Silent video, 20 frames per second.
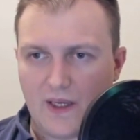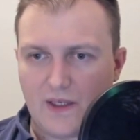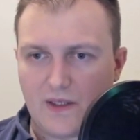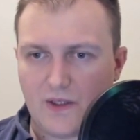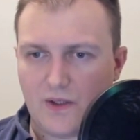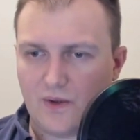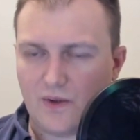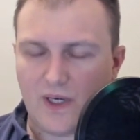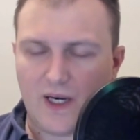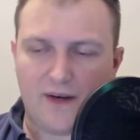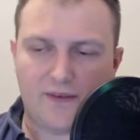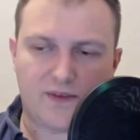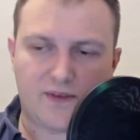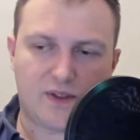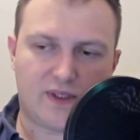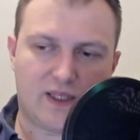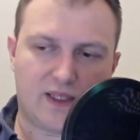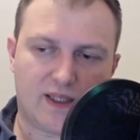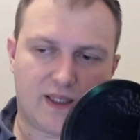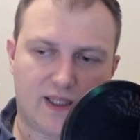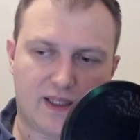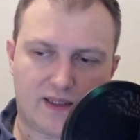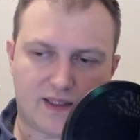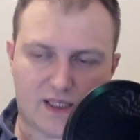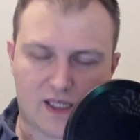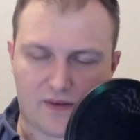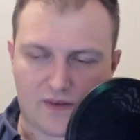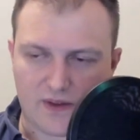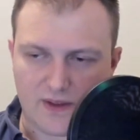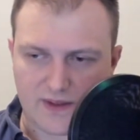You don't have to delegate
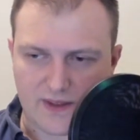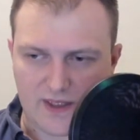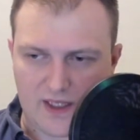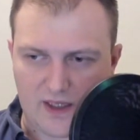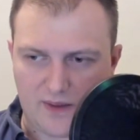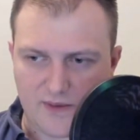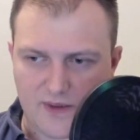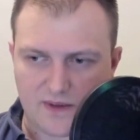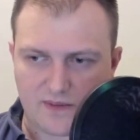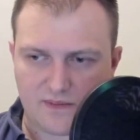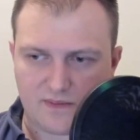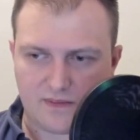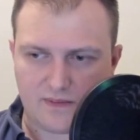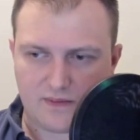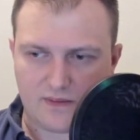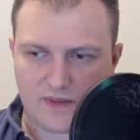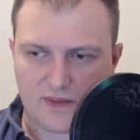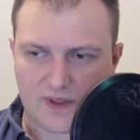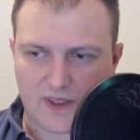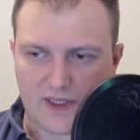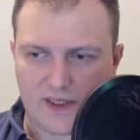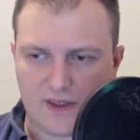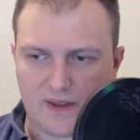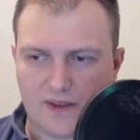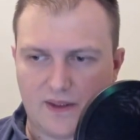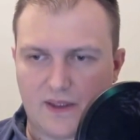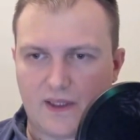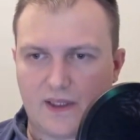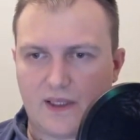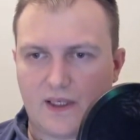several times, okay?
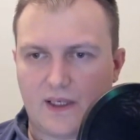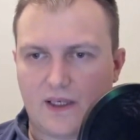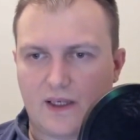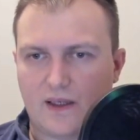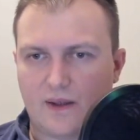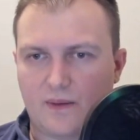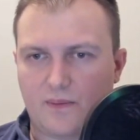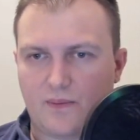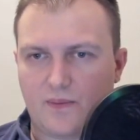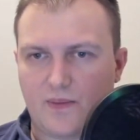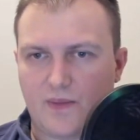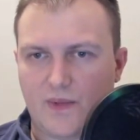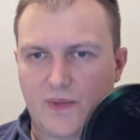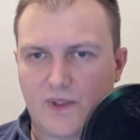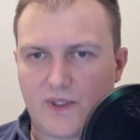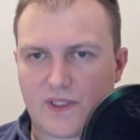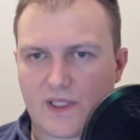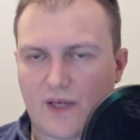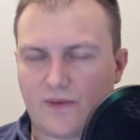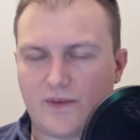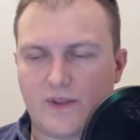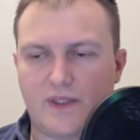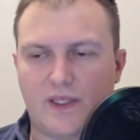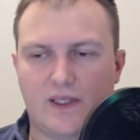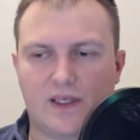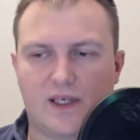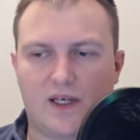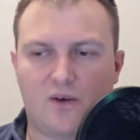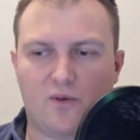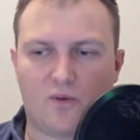You just have to
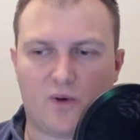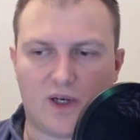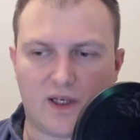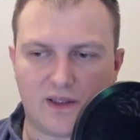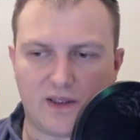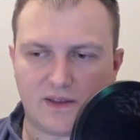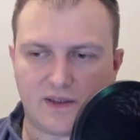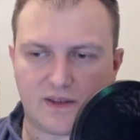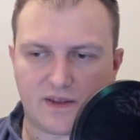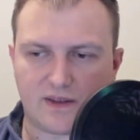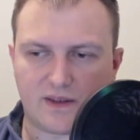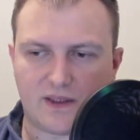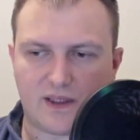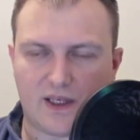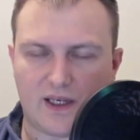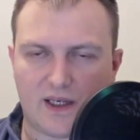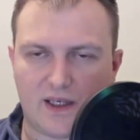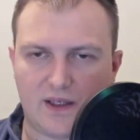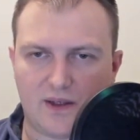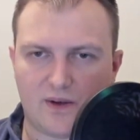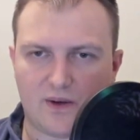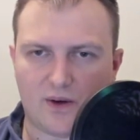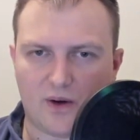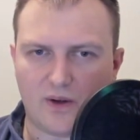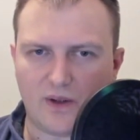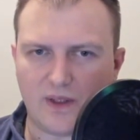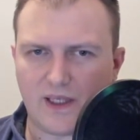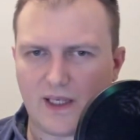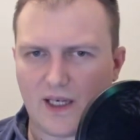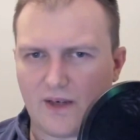delegate once, and you
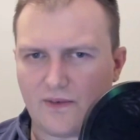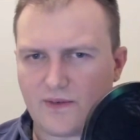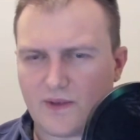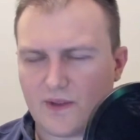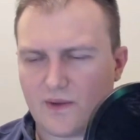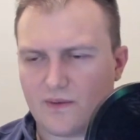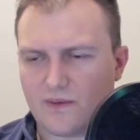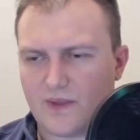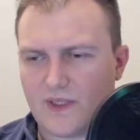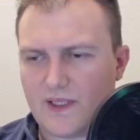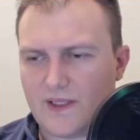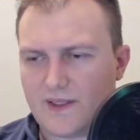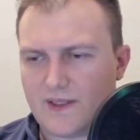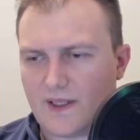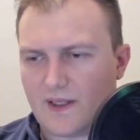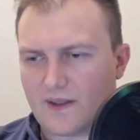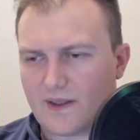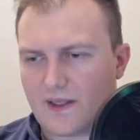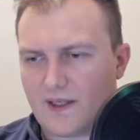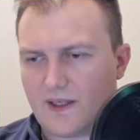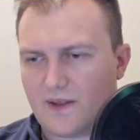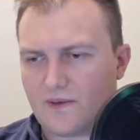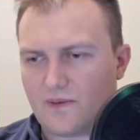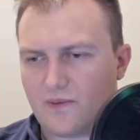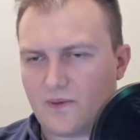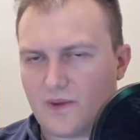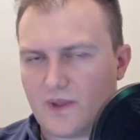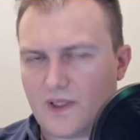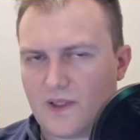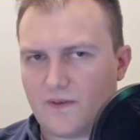only have to
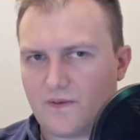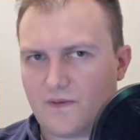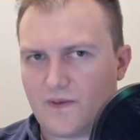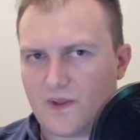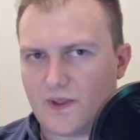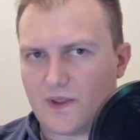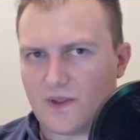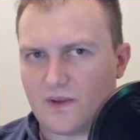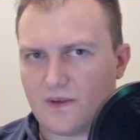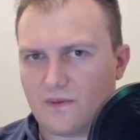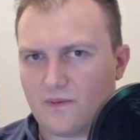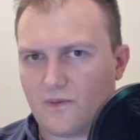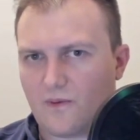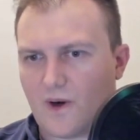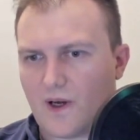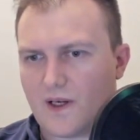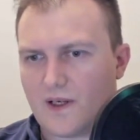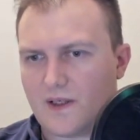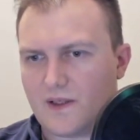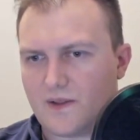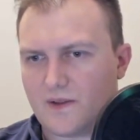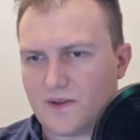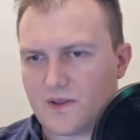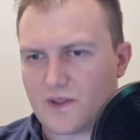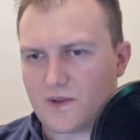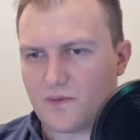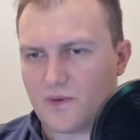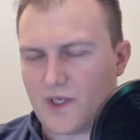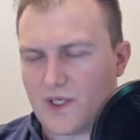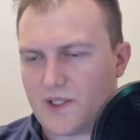redelegate if you're wanting to
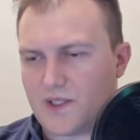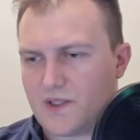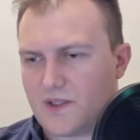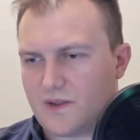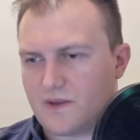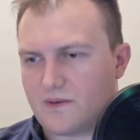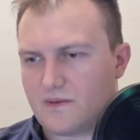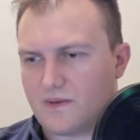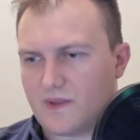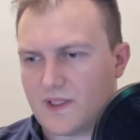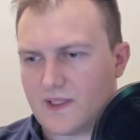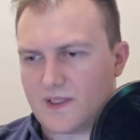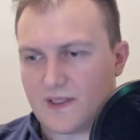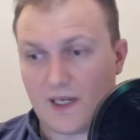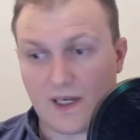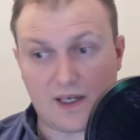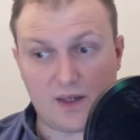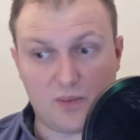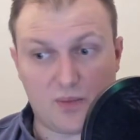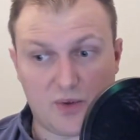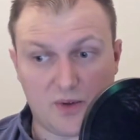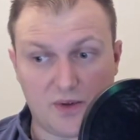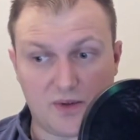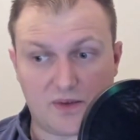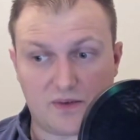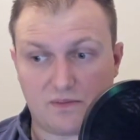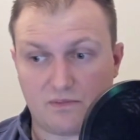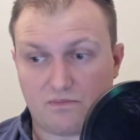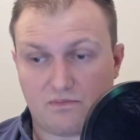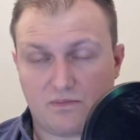switch the staking
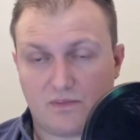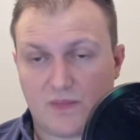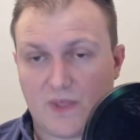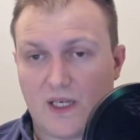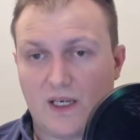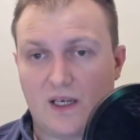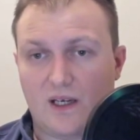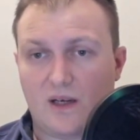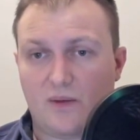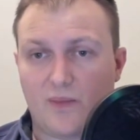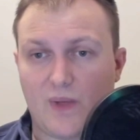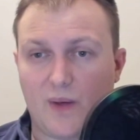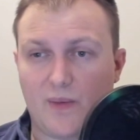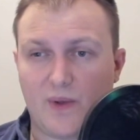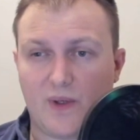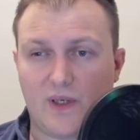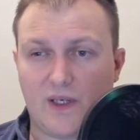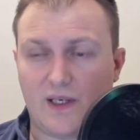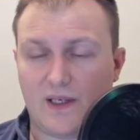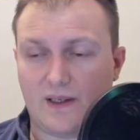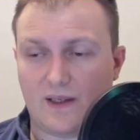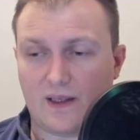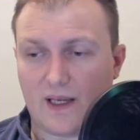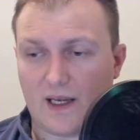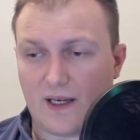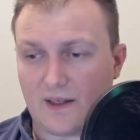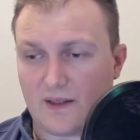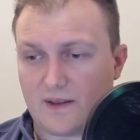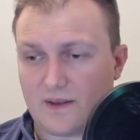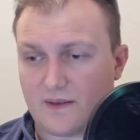pools. Maybe you didn't
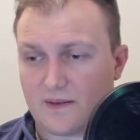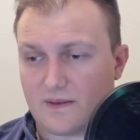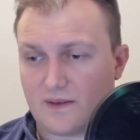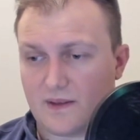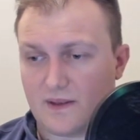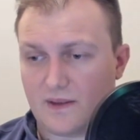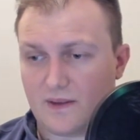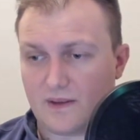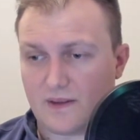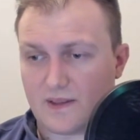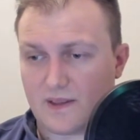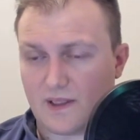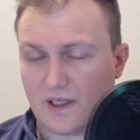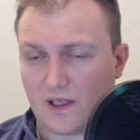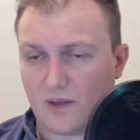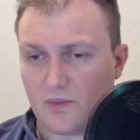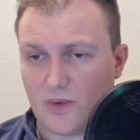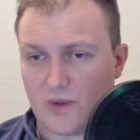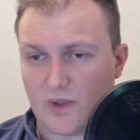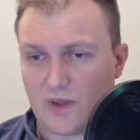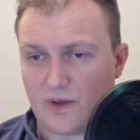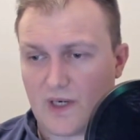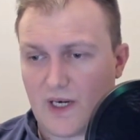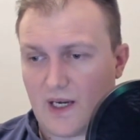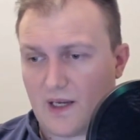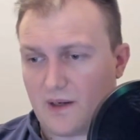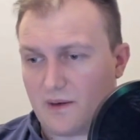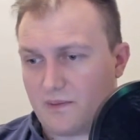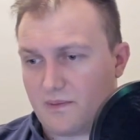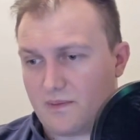like the staking pool you're
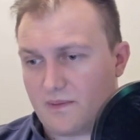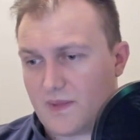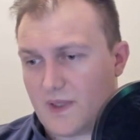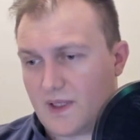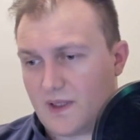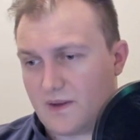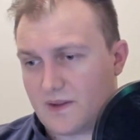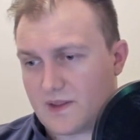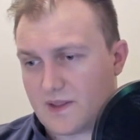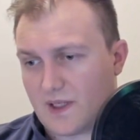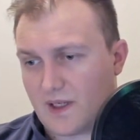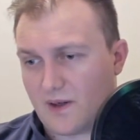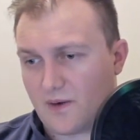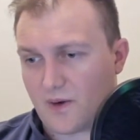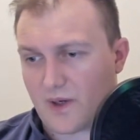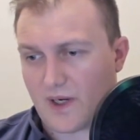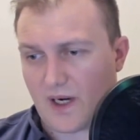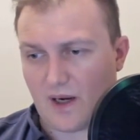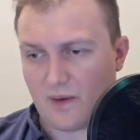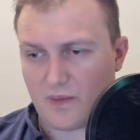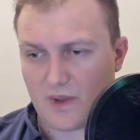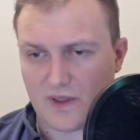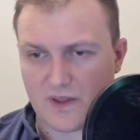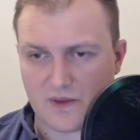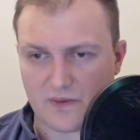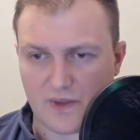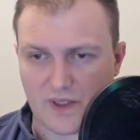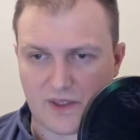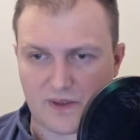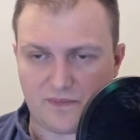at, and you said, okay, I'm going to
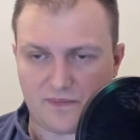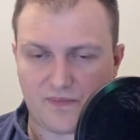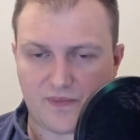switch.